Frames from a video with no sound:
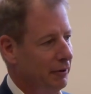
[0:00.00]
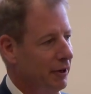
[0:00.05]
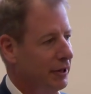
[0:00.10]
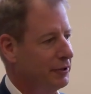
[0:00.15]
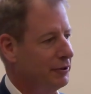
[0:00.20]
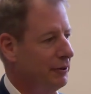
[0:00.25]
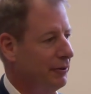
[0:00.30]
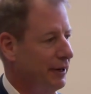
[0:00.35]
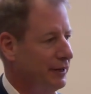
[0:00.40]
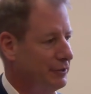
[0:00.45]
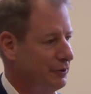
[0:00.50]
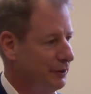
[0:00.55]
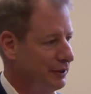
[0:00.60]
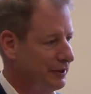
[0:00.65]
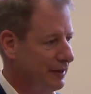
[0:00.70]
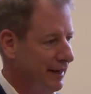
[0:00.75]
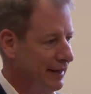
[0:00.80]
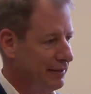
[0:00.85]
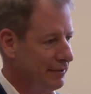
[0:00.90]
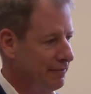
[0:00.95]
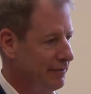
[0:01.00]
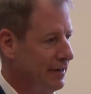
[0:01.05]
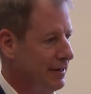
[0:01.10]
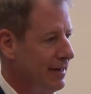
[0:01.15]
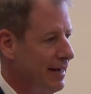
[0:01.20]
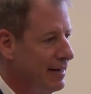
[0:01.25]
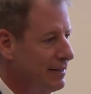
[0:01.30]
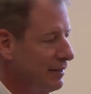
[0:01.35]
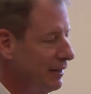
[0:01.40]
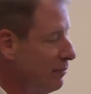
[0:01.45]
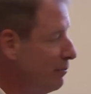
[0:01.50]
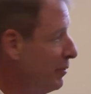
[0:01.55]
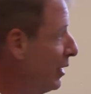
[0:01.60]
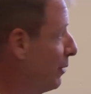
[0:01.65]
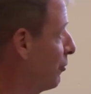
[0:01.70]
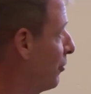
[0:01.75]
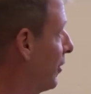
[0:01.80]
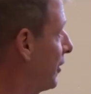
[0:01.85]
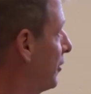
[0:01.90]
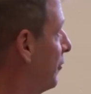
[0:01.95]
luxury, right? So it's it's a fantastically
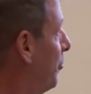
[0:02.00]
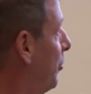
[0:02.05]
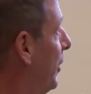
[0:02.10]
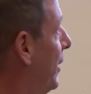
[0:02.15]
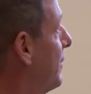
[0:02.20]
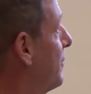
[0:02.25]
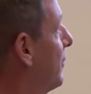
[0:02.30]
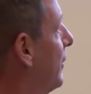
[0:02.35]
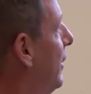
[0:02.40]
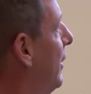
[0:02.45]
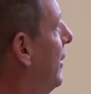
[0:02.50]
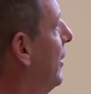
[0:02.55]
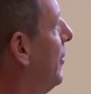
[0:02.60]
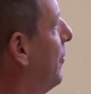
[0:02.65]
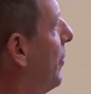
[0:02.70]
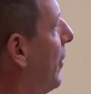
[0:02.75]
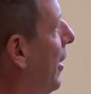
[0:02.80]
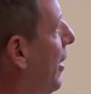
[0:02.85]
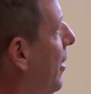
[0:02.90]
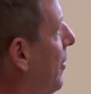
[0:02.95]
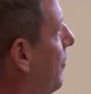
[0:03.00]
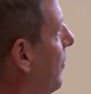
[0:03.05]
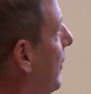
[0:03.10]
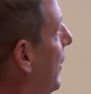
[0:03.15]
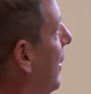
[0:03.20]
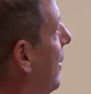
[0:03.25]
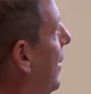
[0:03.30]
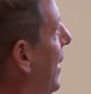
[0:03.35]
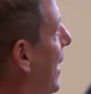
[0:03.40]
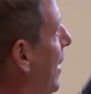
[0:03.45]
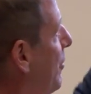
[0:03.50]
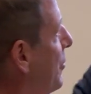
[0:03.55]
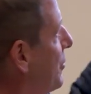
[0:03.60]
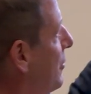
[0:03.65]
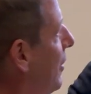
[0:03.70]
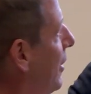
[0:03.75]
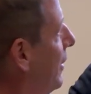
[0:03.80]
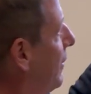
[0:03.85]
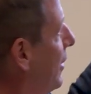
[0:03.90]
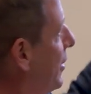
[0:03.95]
big, productive place. Um,
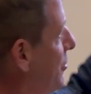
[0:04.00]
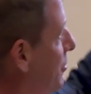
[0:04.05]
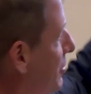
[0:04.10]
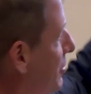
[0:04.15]
Amazon, this